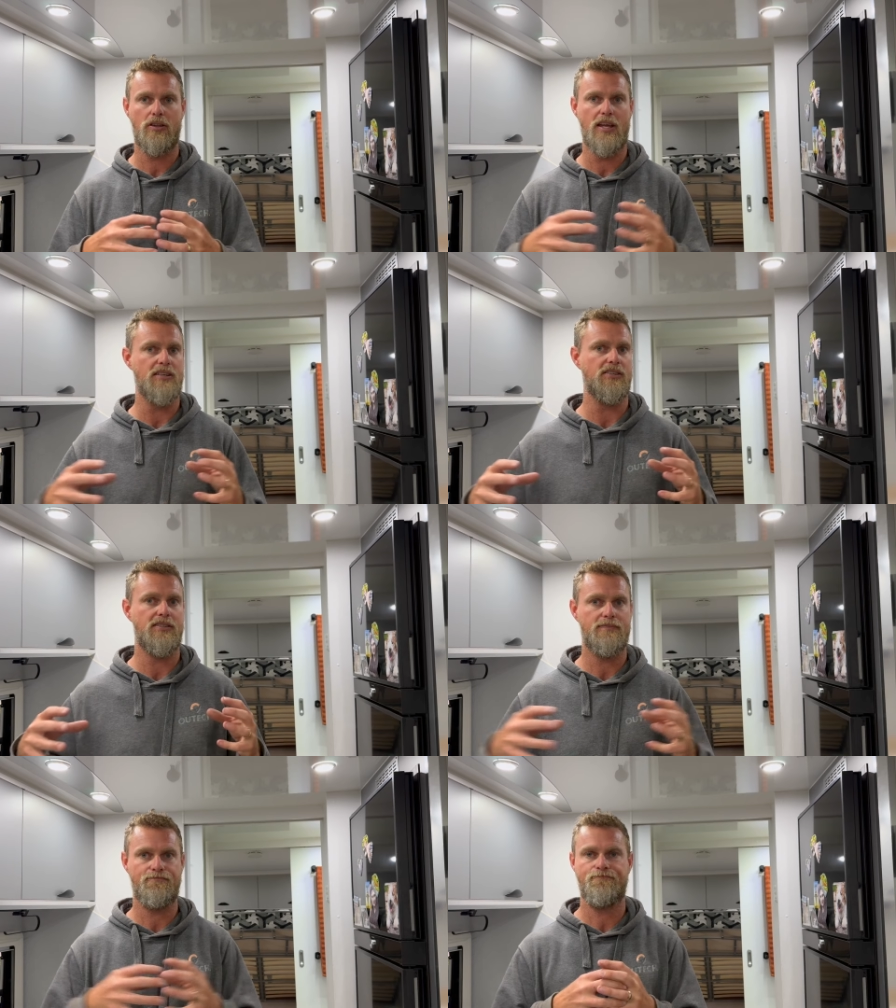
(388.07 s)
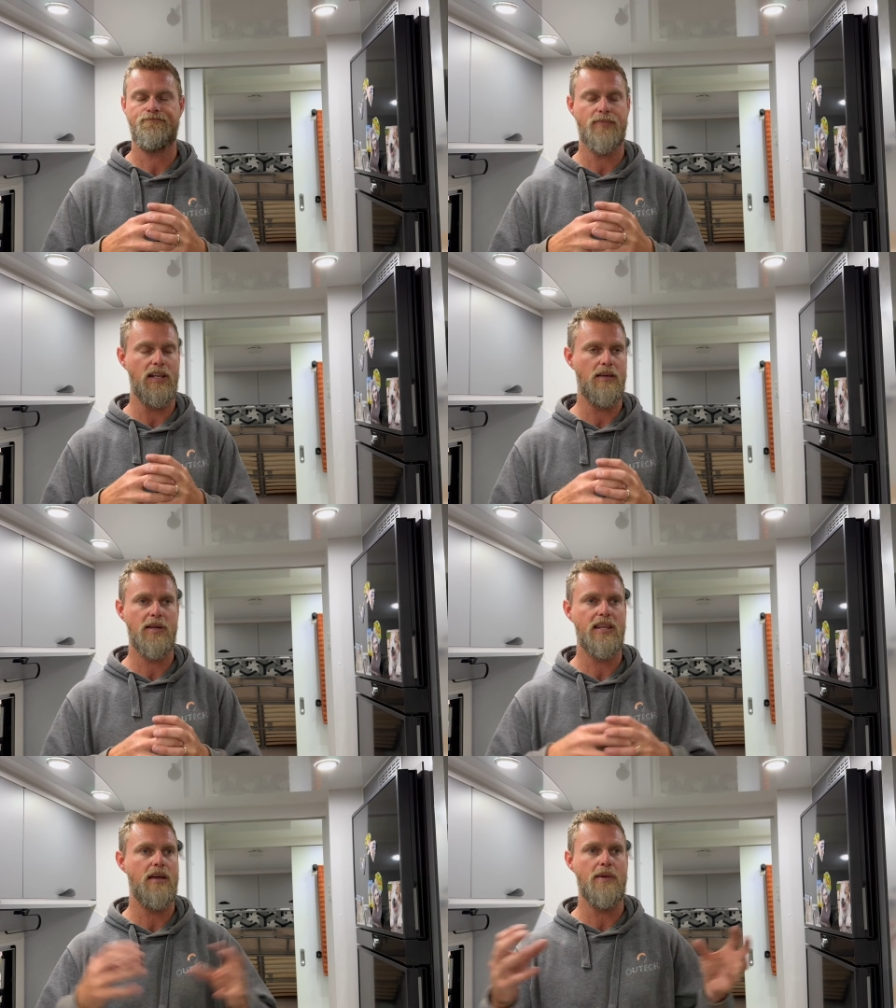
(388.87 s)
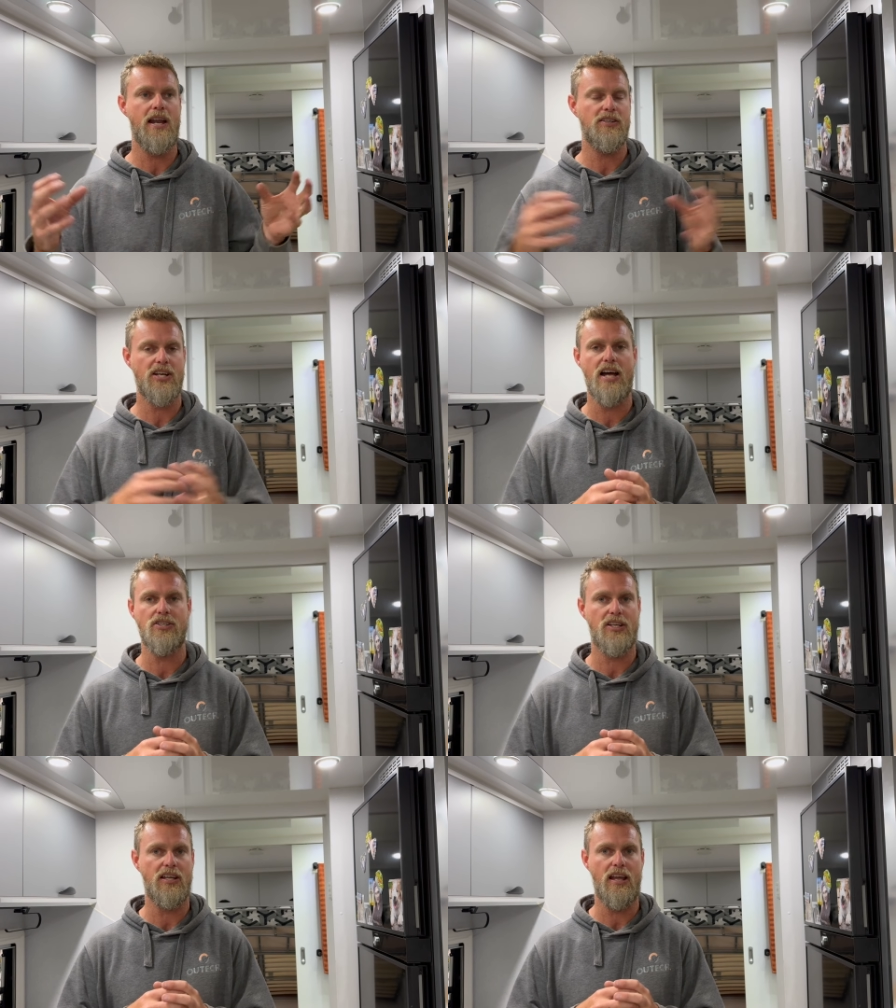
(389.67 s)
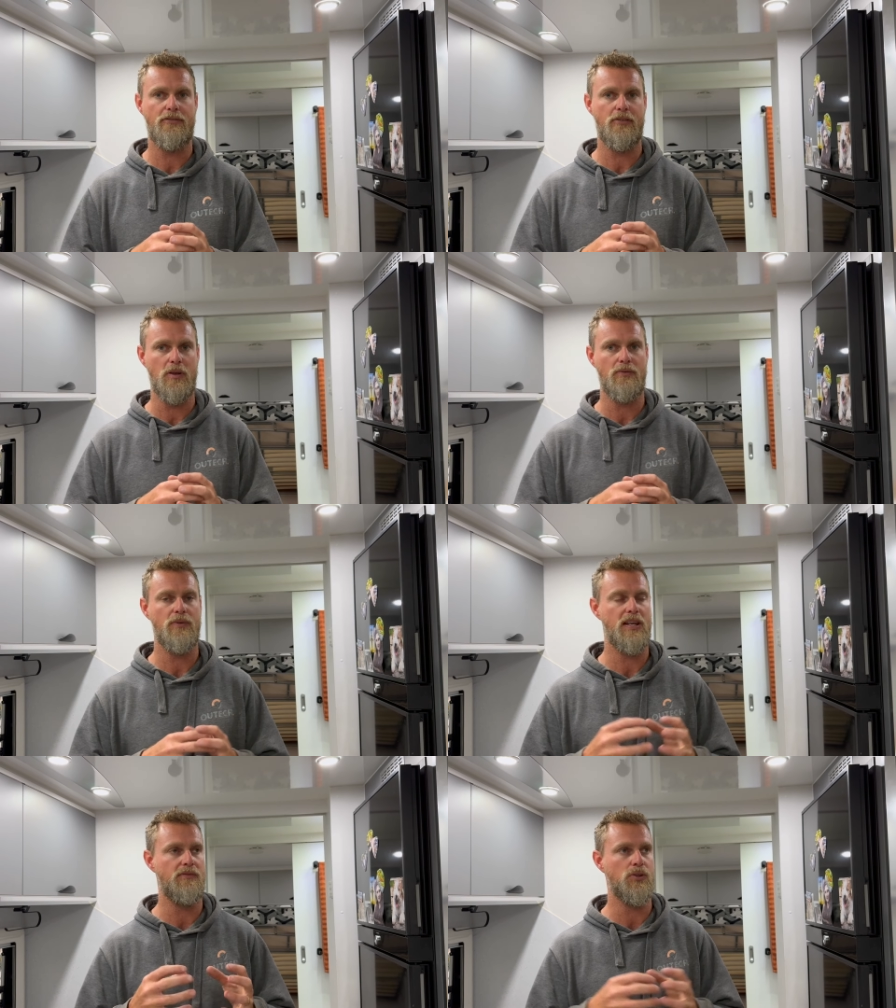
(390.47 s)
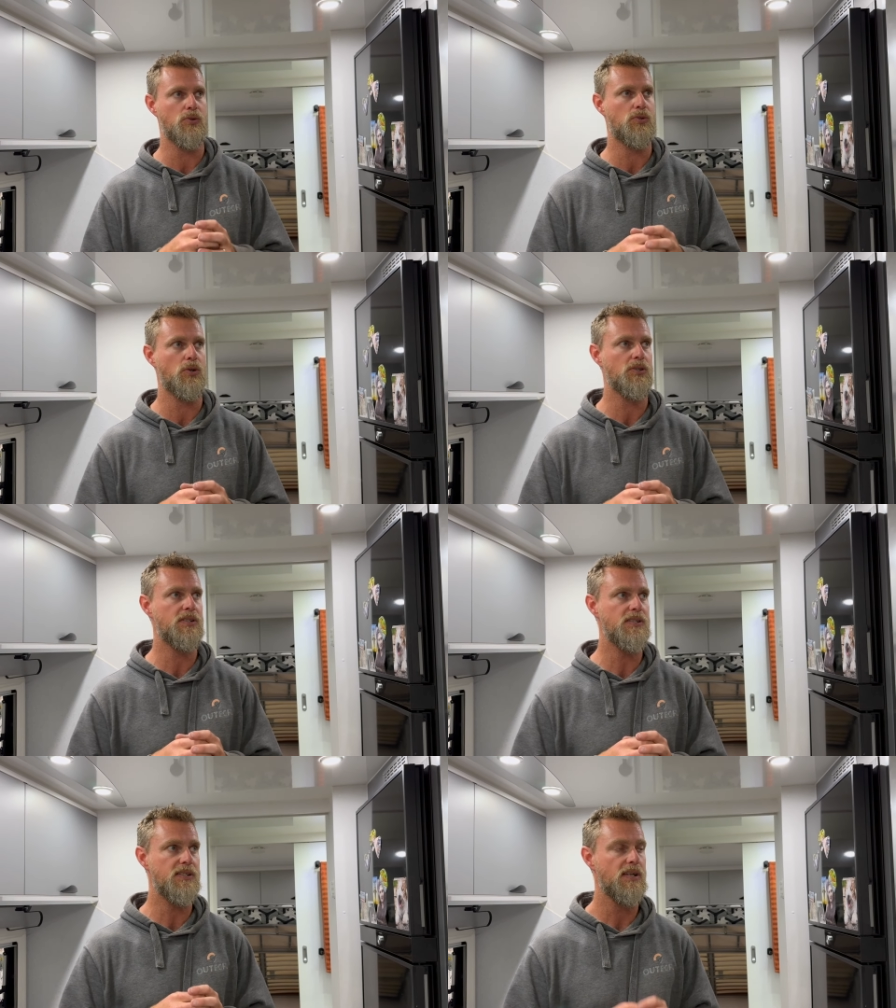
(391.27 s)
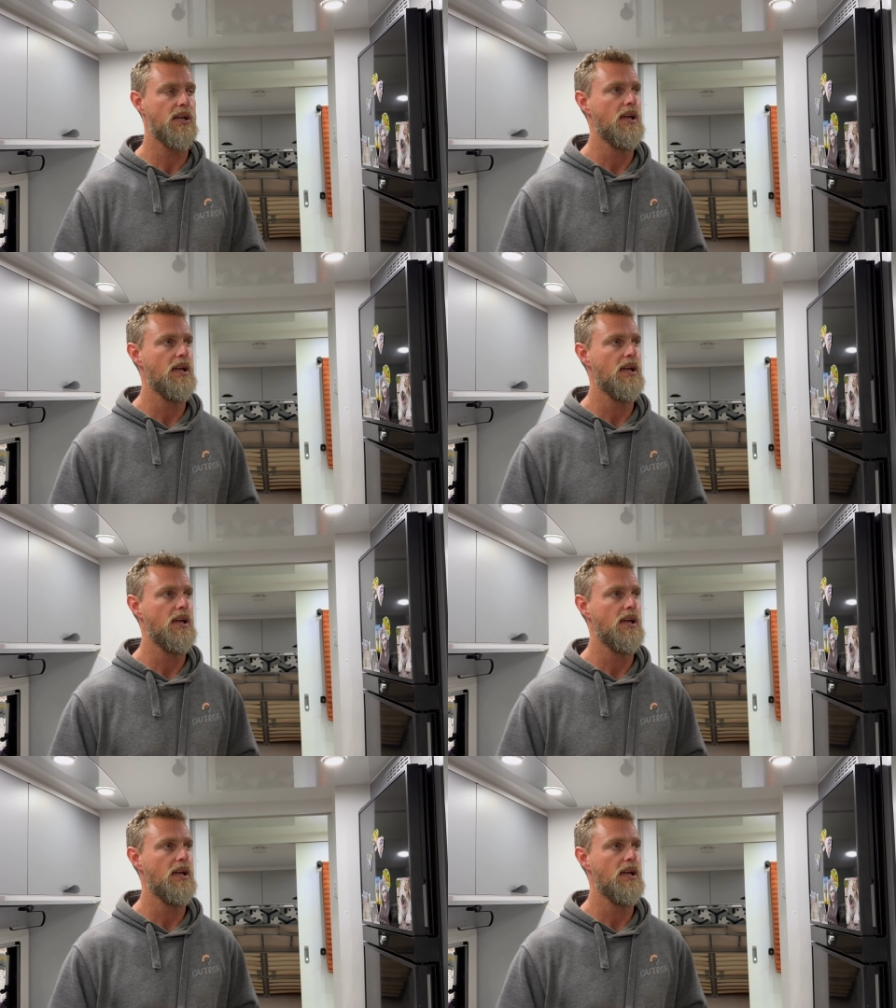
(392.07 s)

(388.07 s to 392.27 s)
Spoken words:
They just limit the amount of charge you can get from your individual sources.